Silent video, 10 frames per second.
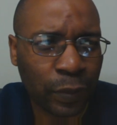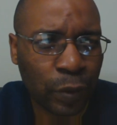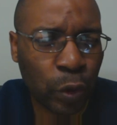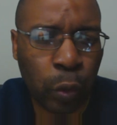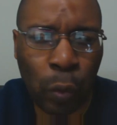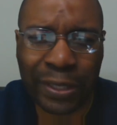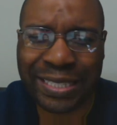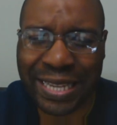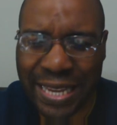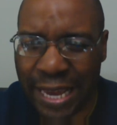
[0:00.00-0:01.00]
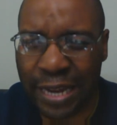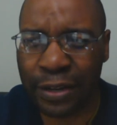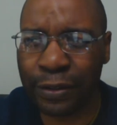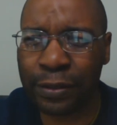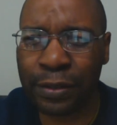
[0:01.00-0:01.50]
20
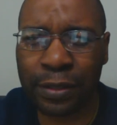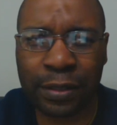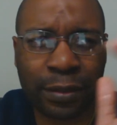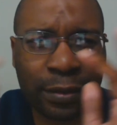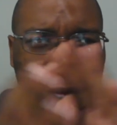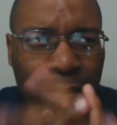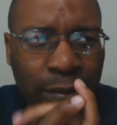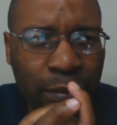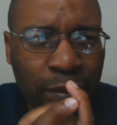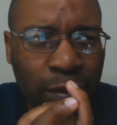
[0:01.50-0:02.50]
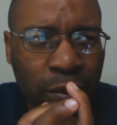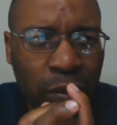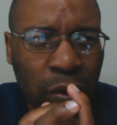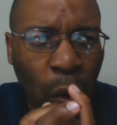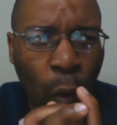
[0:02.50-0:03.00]
years,
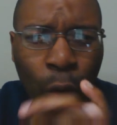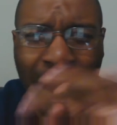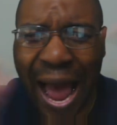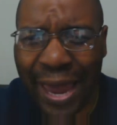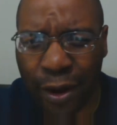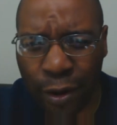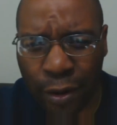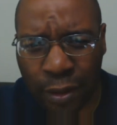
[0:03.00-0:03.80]
or higher.